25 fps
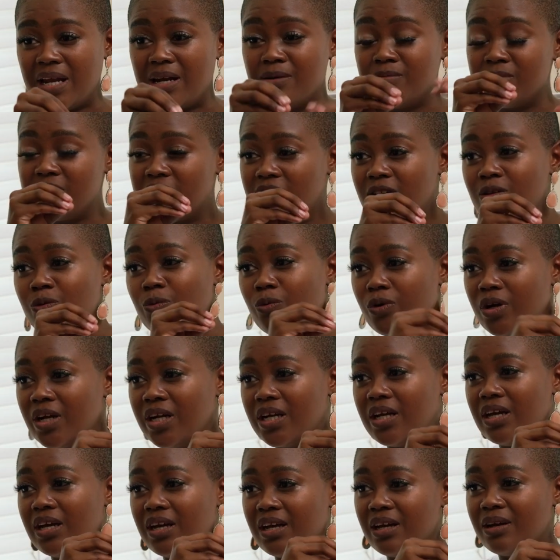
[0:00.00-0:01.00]
But I'm still
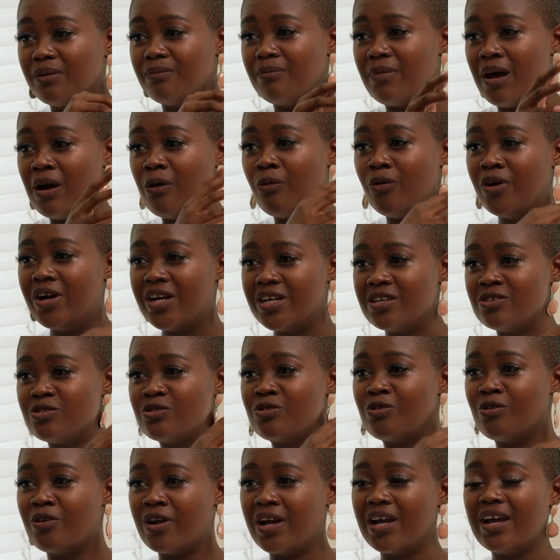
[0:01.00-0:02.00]
working. My work is
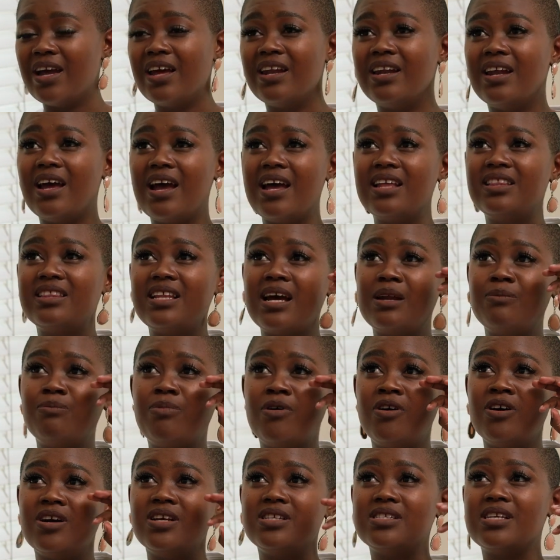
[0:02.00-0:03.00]
growing. And at that
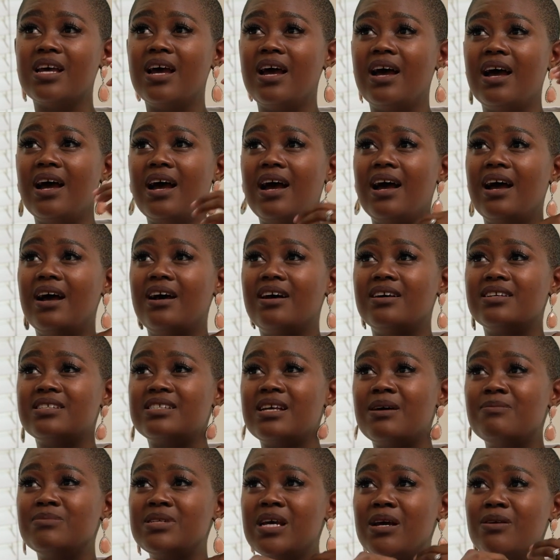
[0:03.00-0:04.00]
point,
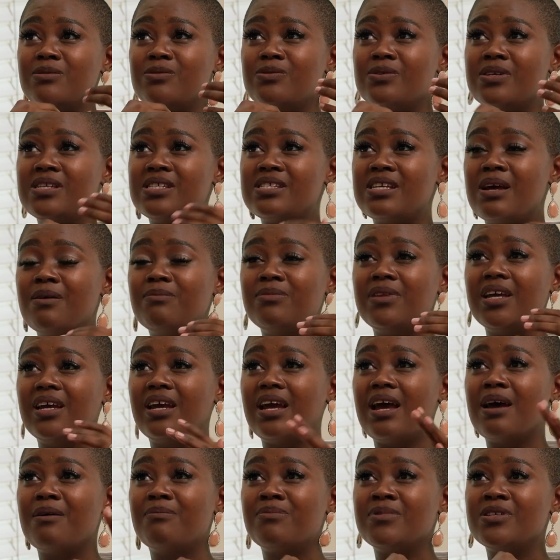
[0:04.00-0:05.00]
sometimes when
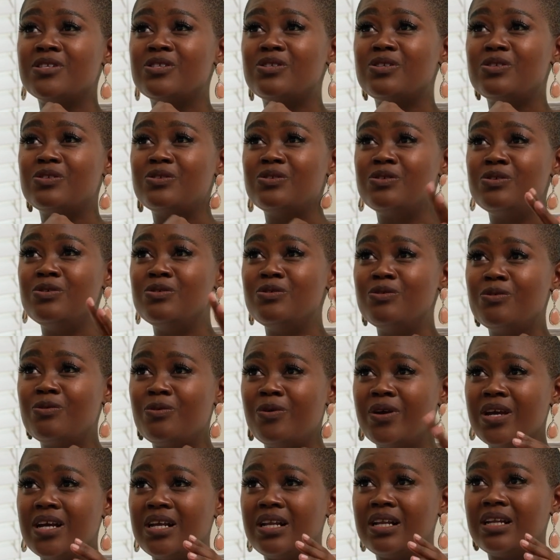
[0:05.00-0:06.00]
something happens too
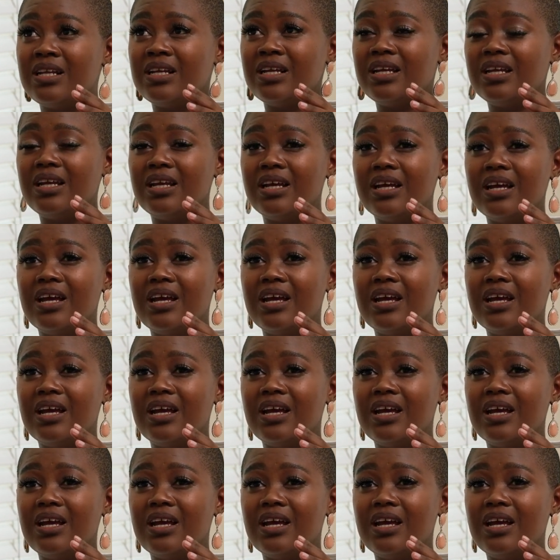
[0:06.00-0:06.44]
quickly,